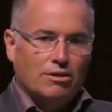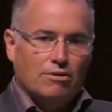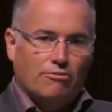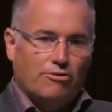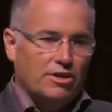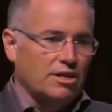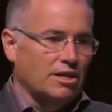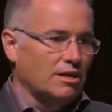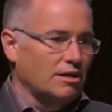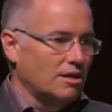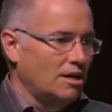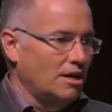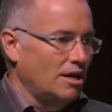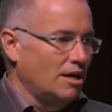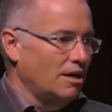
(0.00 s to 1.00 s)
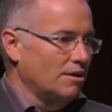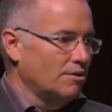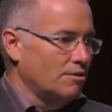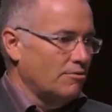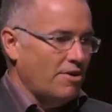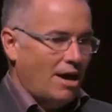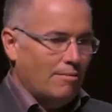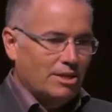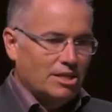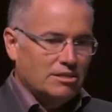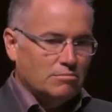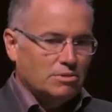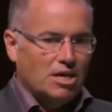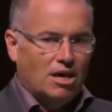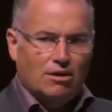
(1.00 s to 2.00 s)
They're feeding their families,
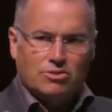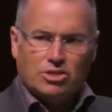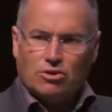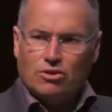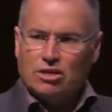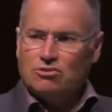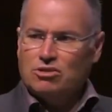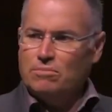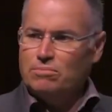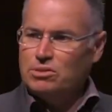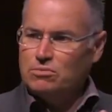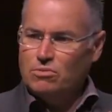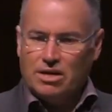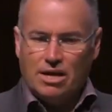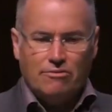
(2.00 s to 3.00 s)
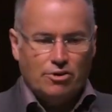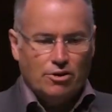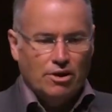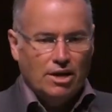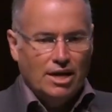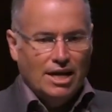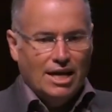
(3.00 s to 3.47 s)
themselves, they're going on trips, whatever.